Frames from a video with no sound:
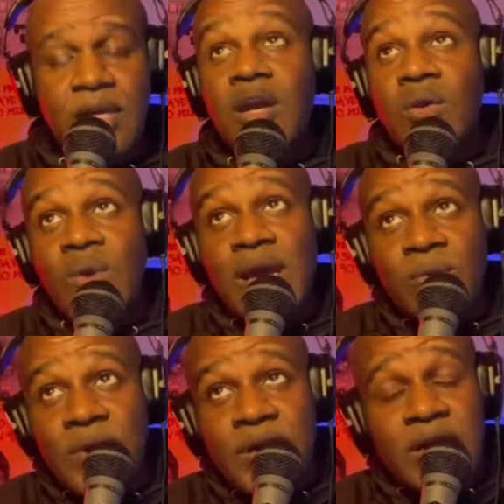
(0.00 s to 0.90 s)

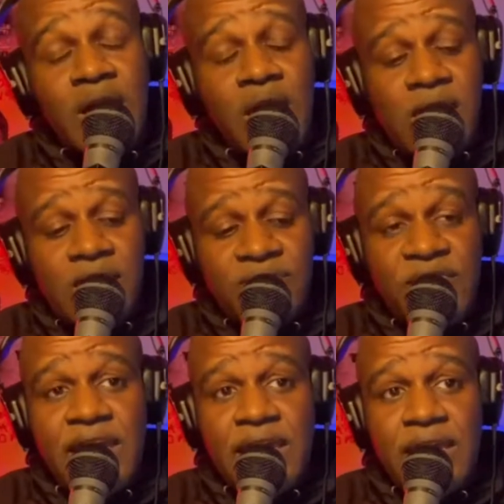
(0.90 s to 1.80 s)
When we all
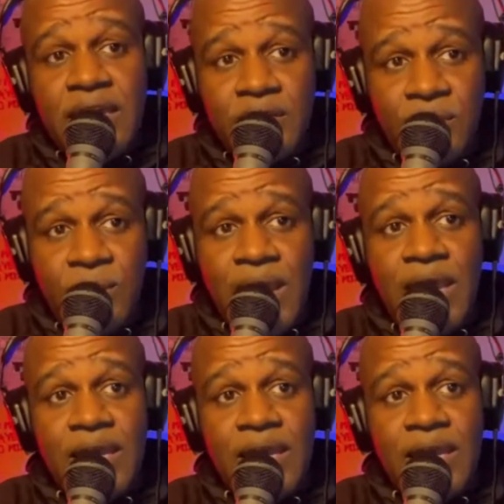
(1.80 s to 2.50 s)
fade away,